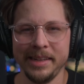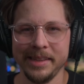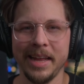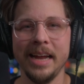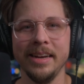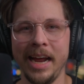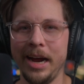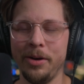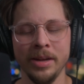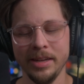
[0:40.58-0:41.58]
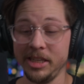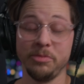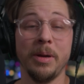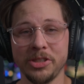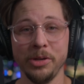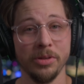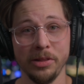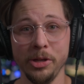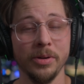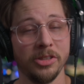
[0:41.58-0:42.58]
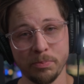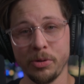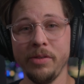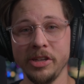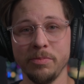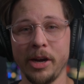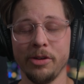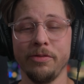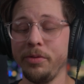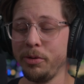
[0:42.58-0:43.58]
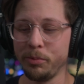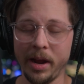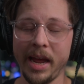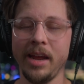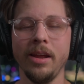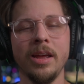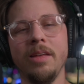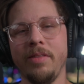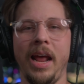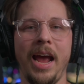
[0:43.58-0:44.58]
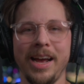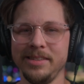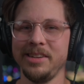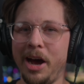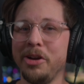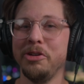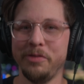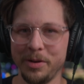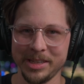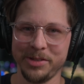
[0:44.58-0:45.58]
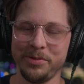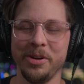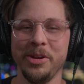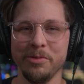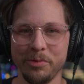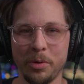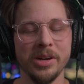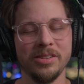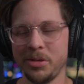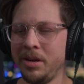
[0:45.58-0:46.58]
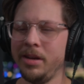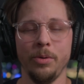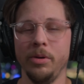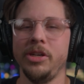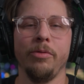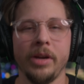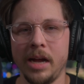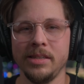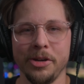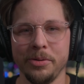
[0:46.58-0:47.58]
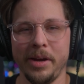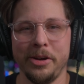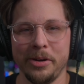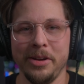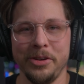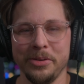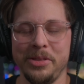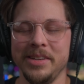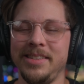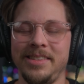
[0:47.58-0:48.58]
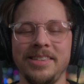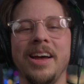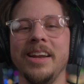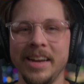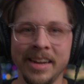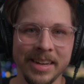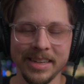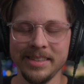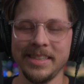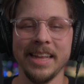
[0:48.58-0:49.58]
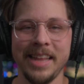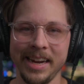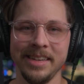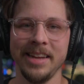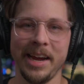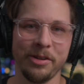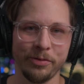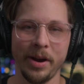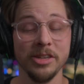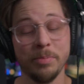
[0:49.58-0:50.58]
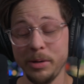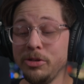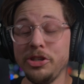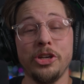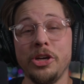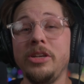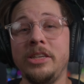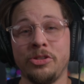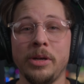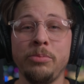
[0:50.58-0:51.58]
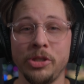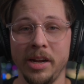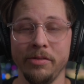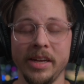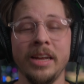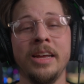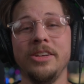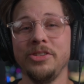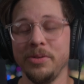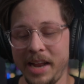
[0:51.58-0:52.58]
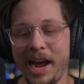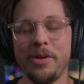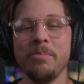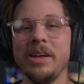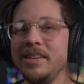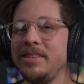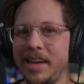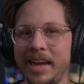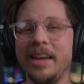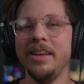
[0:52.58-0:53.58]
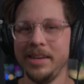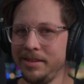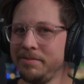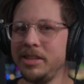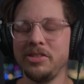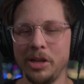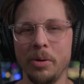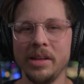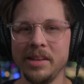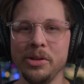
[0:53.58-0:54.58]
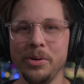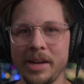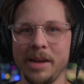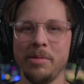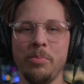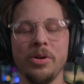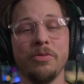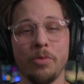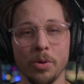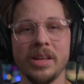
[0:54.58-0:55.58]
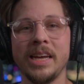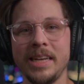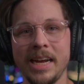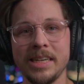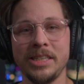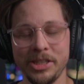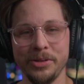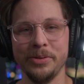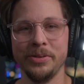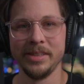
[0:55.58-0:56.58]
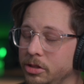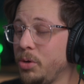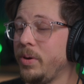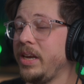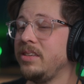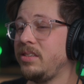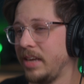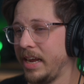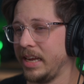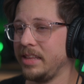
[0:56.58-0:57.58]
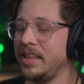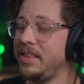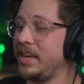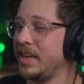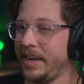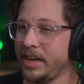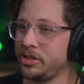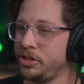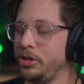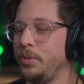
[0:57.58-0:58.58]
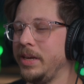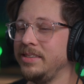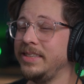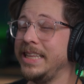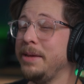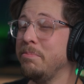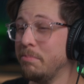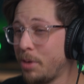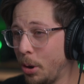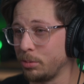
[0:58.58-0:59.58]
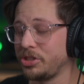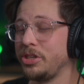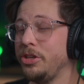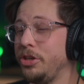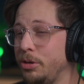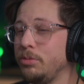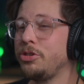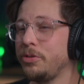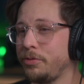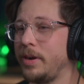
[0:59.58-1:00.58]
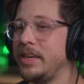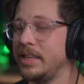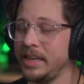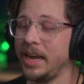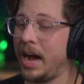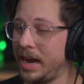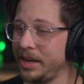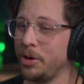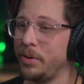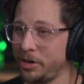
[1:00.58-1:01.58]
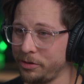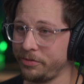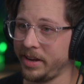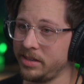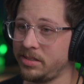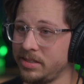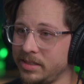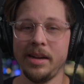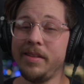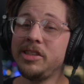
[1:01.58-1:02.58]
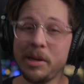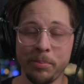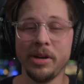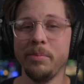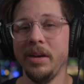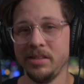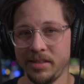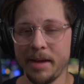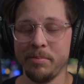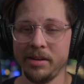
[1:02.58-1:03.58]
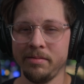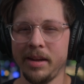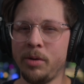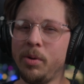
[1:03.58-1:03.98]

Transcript: a lot now, especially with Lewitt's previous microphone, the Ray, that has autofocus for your voice, which every content creator under the sun said that exact phrase, but it was a good description of it. So now I'm going to say the slogan that Lewitt came up with for the Connect 2. Lewitt is saying that the Connect 2 is the most user-friendly audio interface. Now, that's a pretty big statement, and